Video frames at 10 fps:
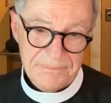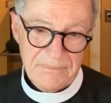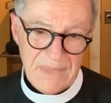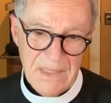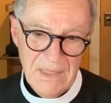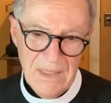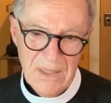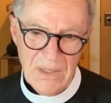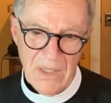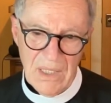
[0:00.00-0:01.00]
Mm.
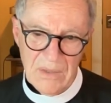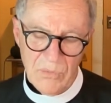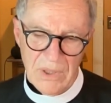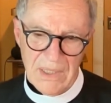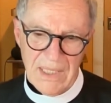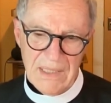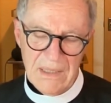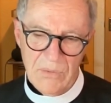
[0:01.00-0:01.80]
Uh, when I